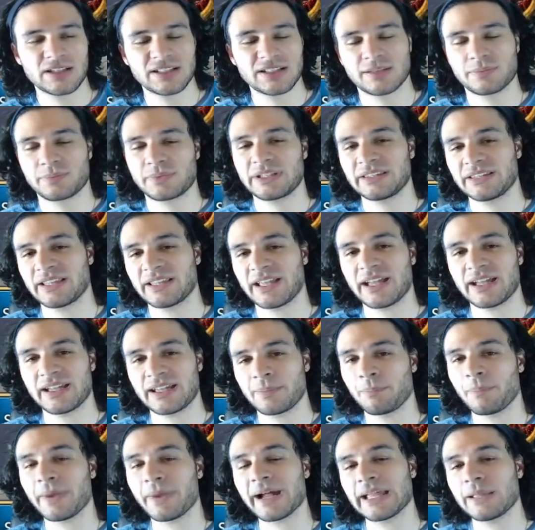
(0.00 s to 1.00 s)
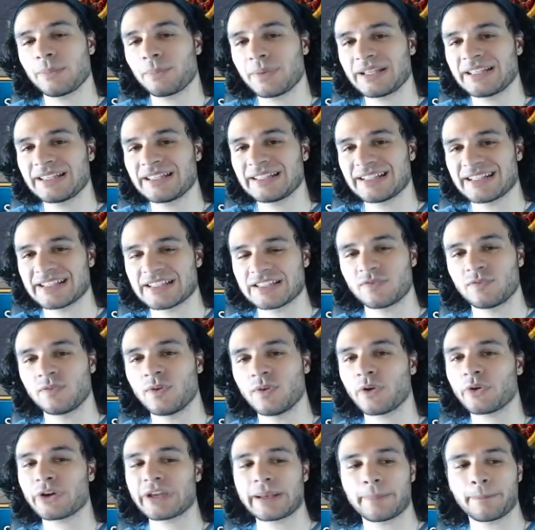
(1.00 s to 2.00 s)
Something that, in my opinion, is
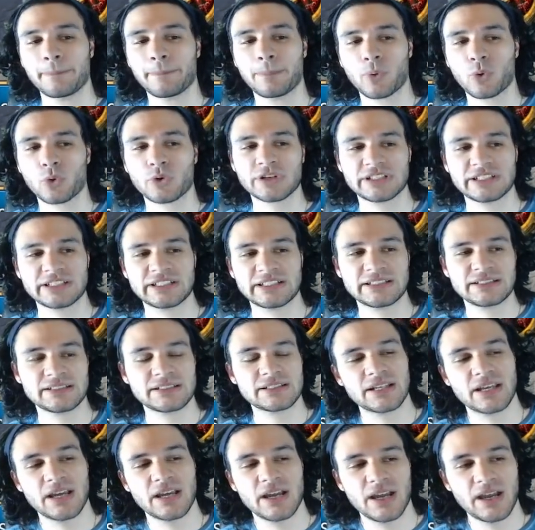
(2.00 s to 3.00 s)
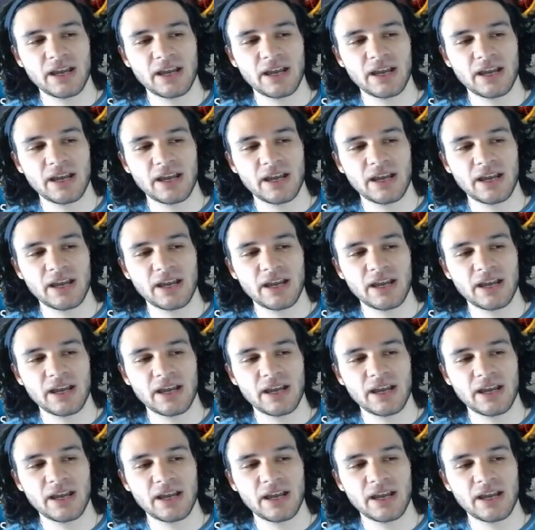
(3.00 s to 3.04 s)
very important,